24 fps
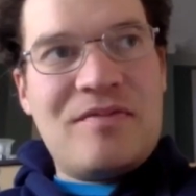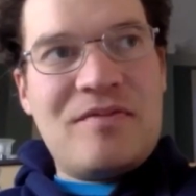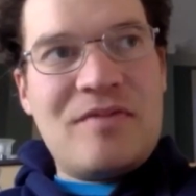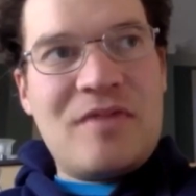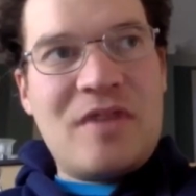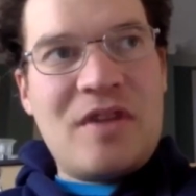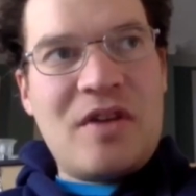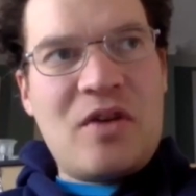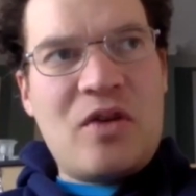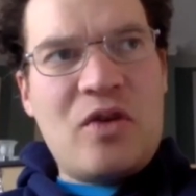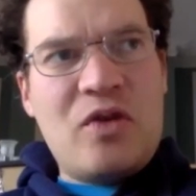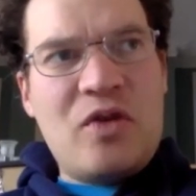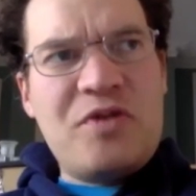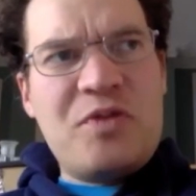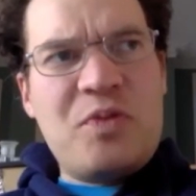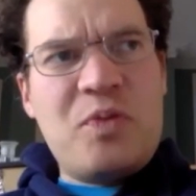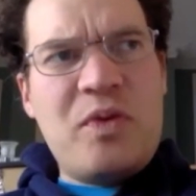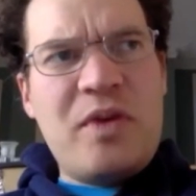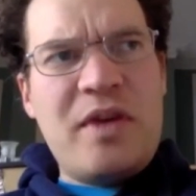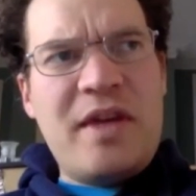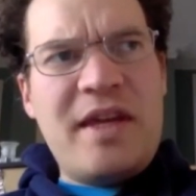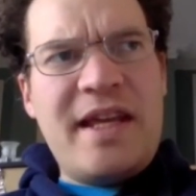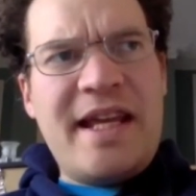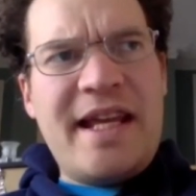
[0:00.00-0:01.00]
of course
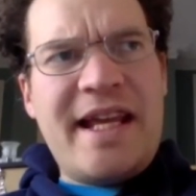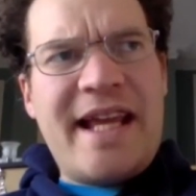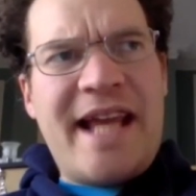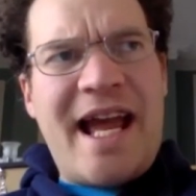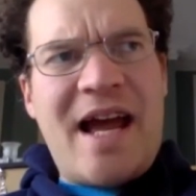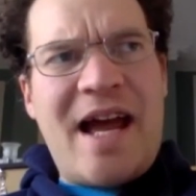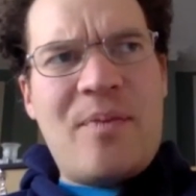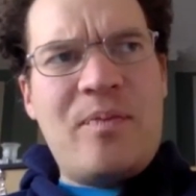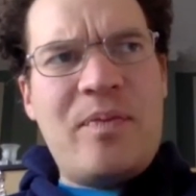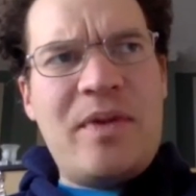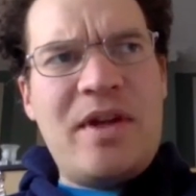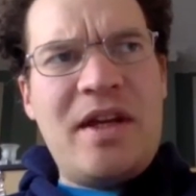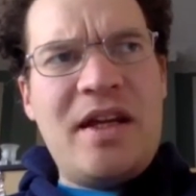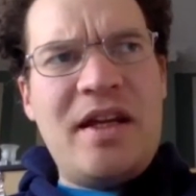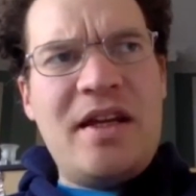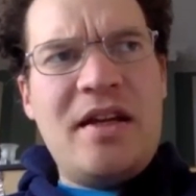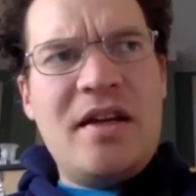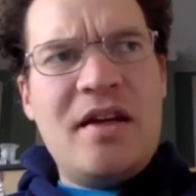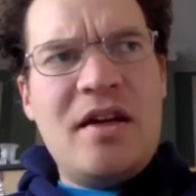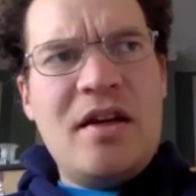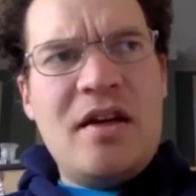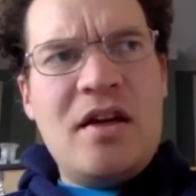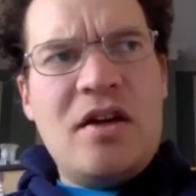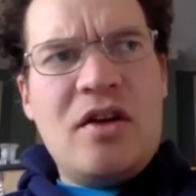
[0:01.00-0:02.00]
it can
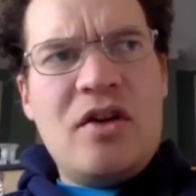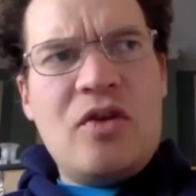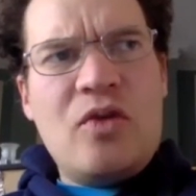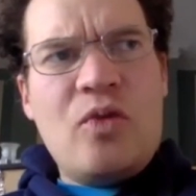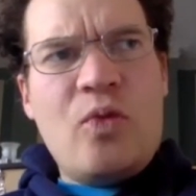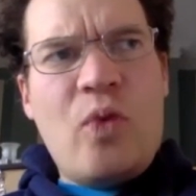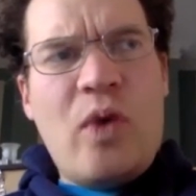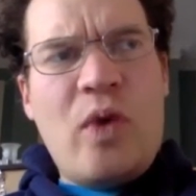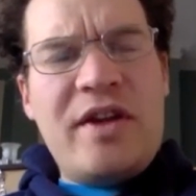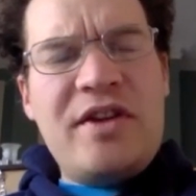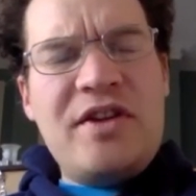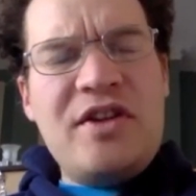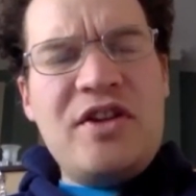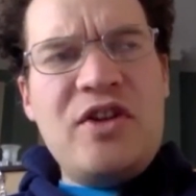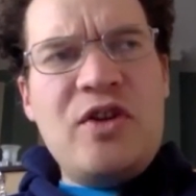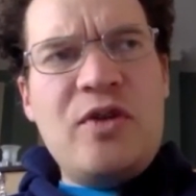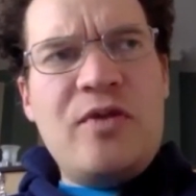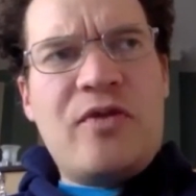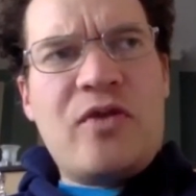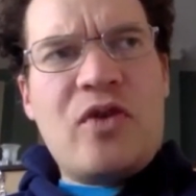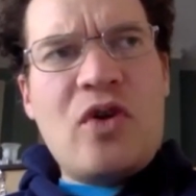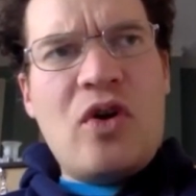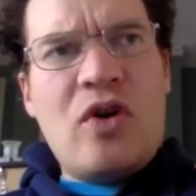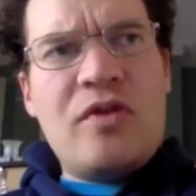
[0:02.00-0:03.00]
be when
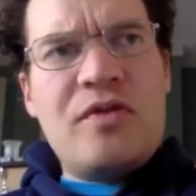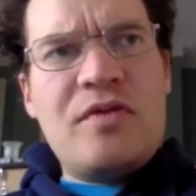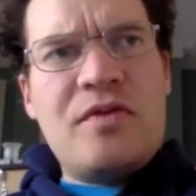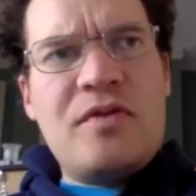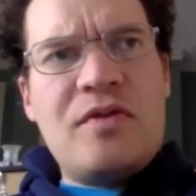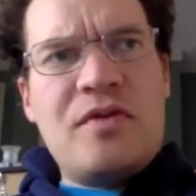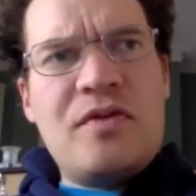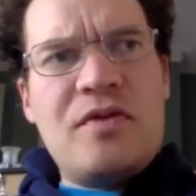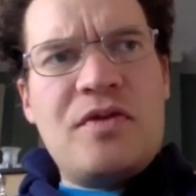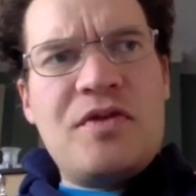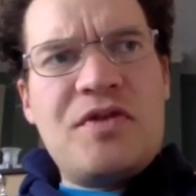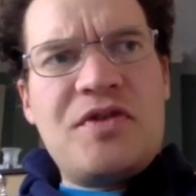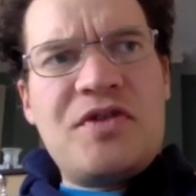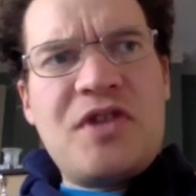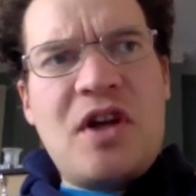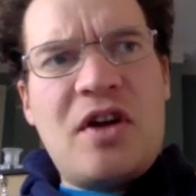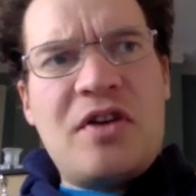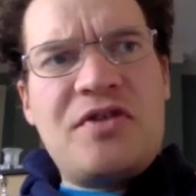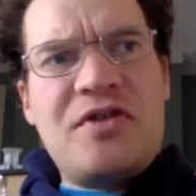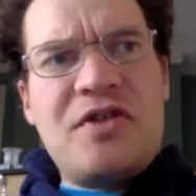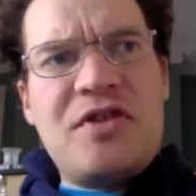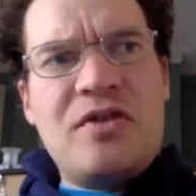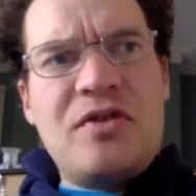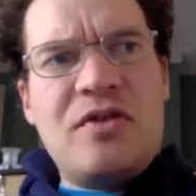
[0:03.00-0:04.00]
you've got
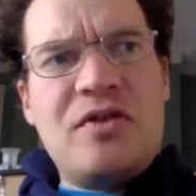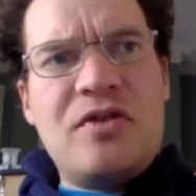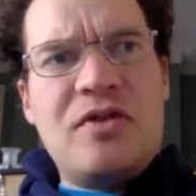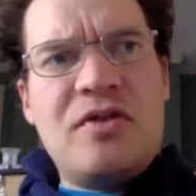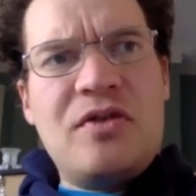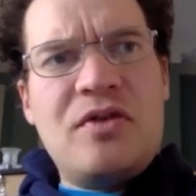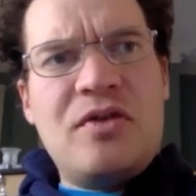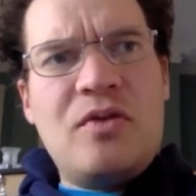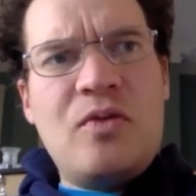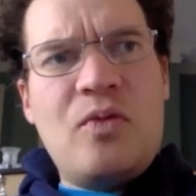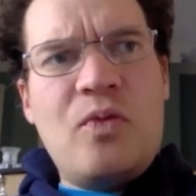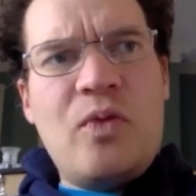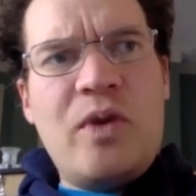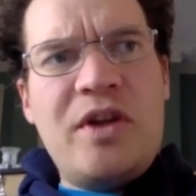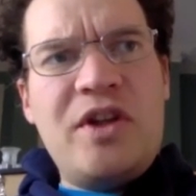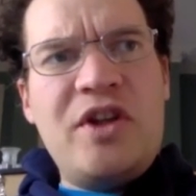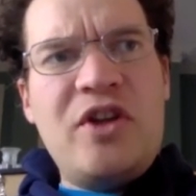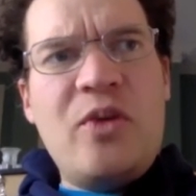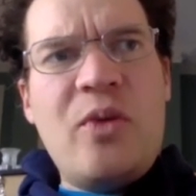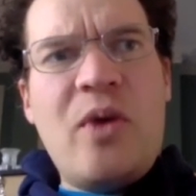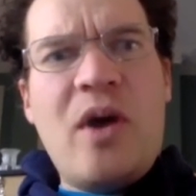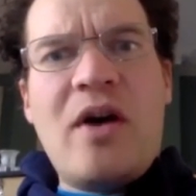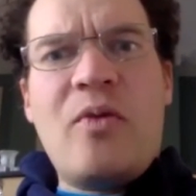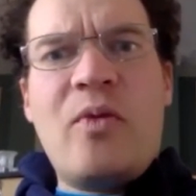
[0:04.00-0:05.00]
certain when
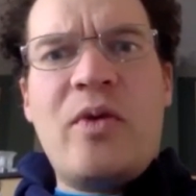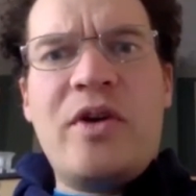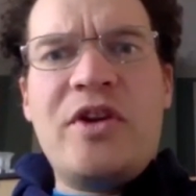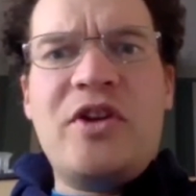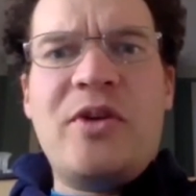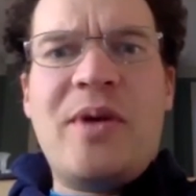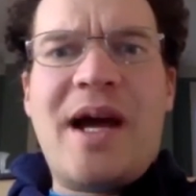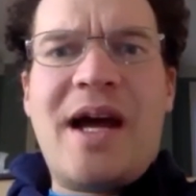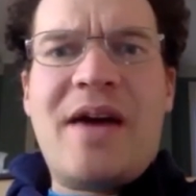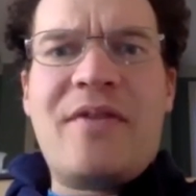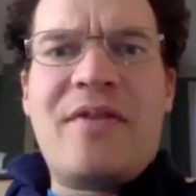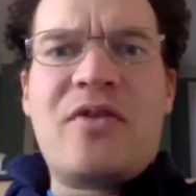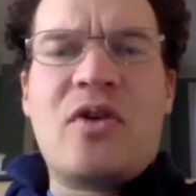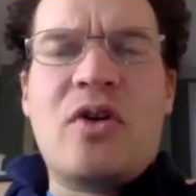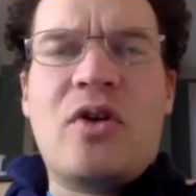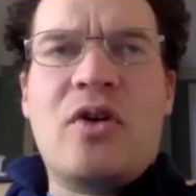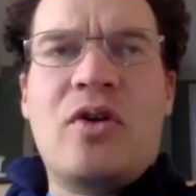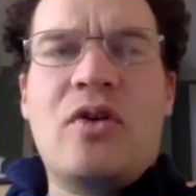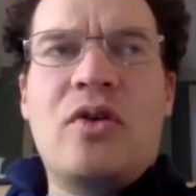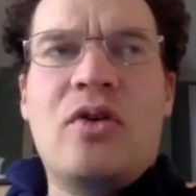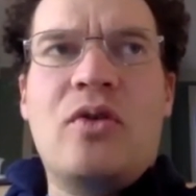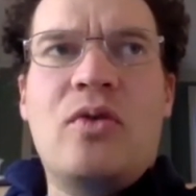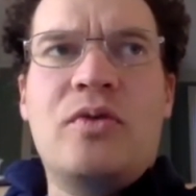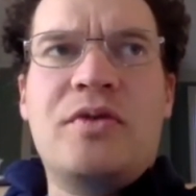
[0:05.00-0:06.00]
you have
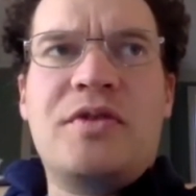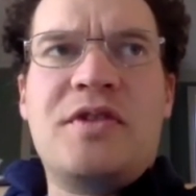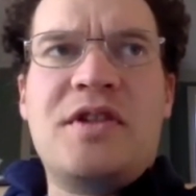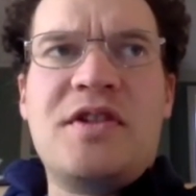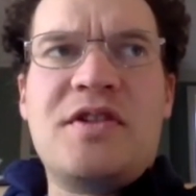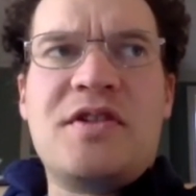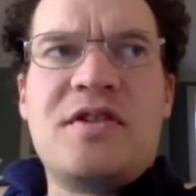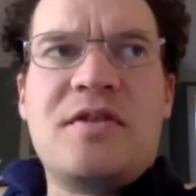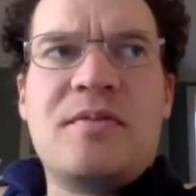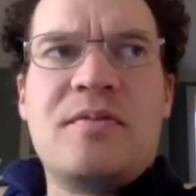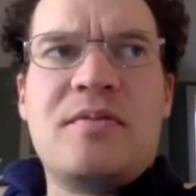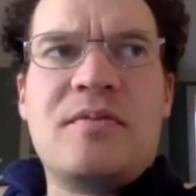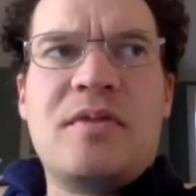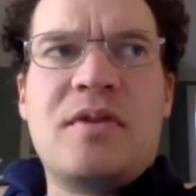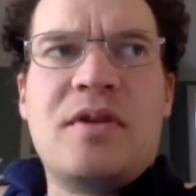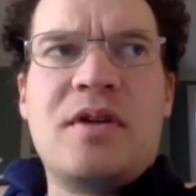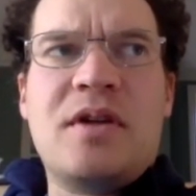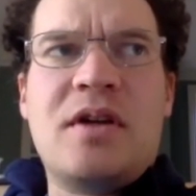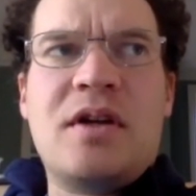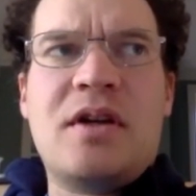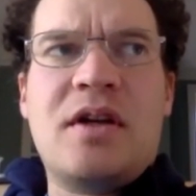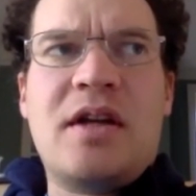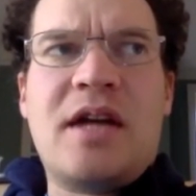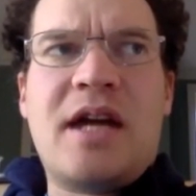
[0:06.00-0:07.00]
got autism
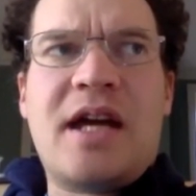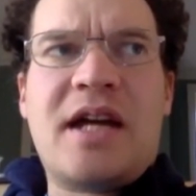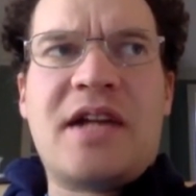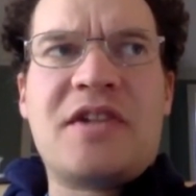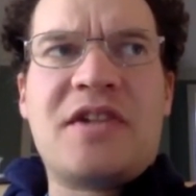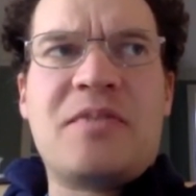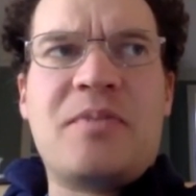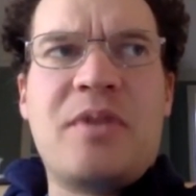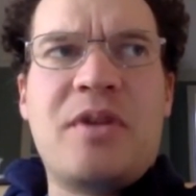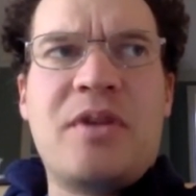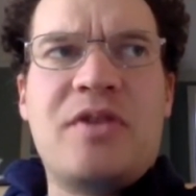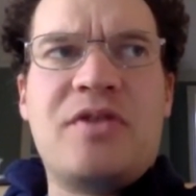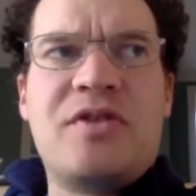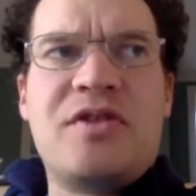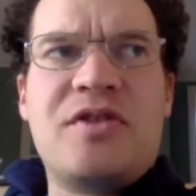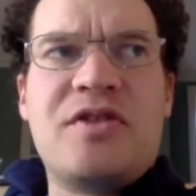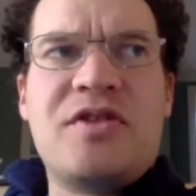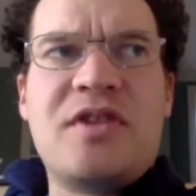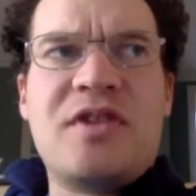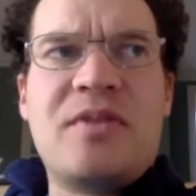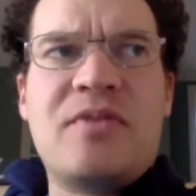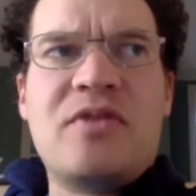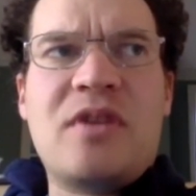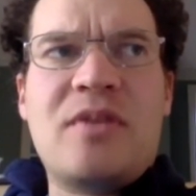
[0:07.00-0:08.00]
and
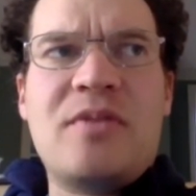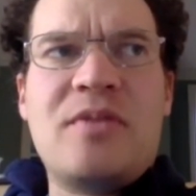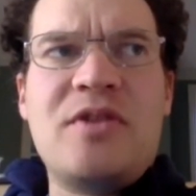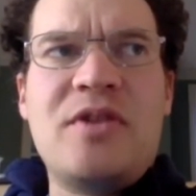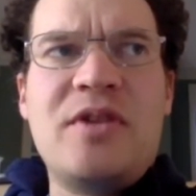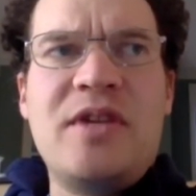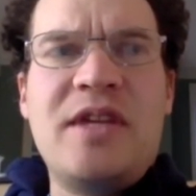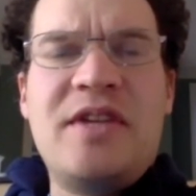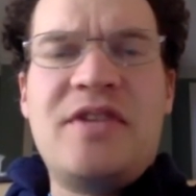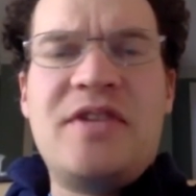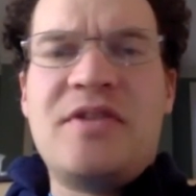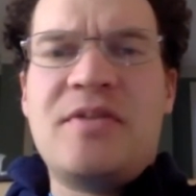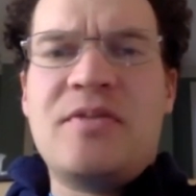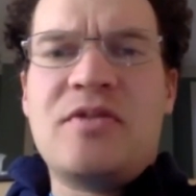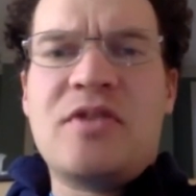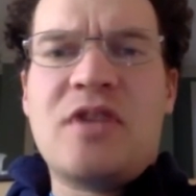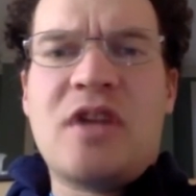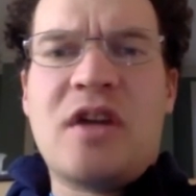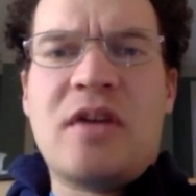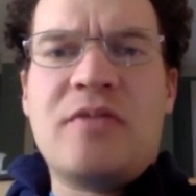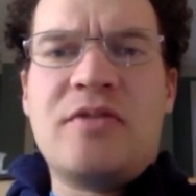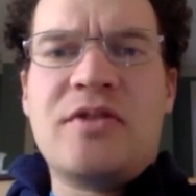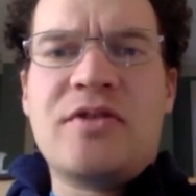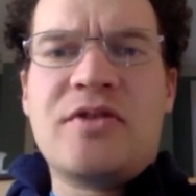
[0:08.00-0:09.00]
Asperger's. Sometimes you need some
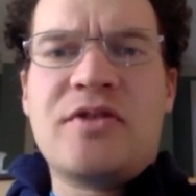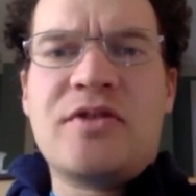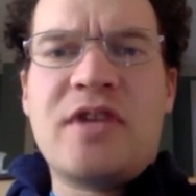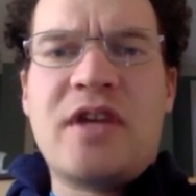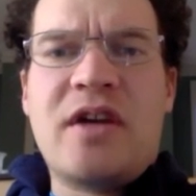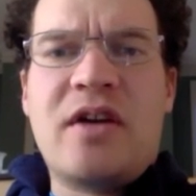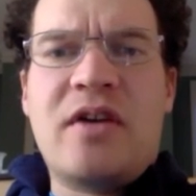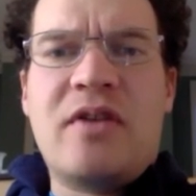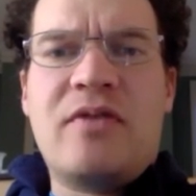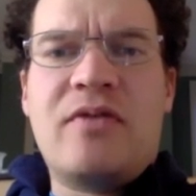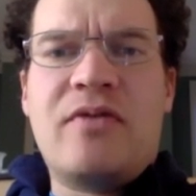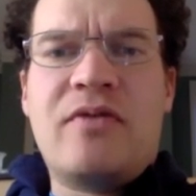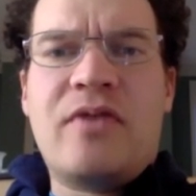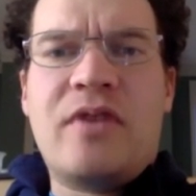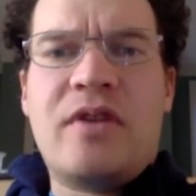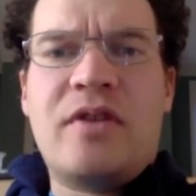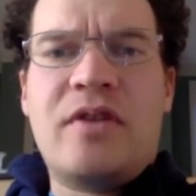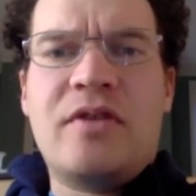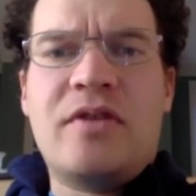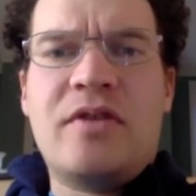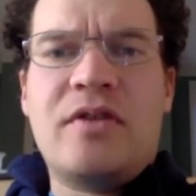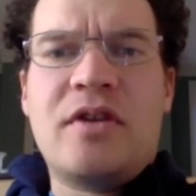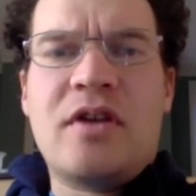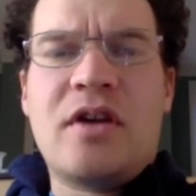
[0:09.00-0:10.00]
time to yourself,
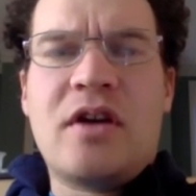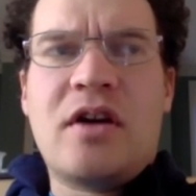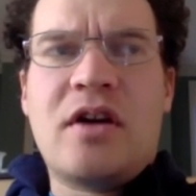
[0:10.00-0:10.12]
and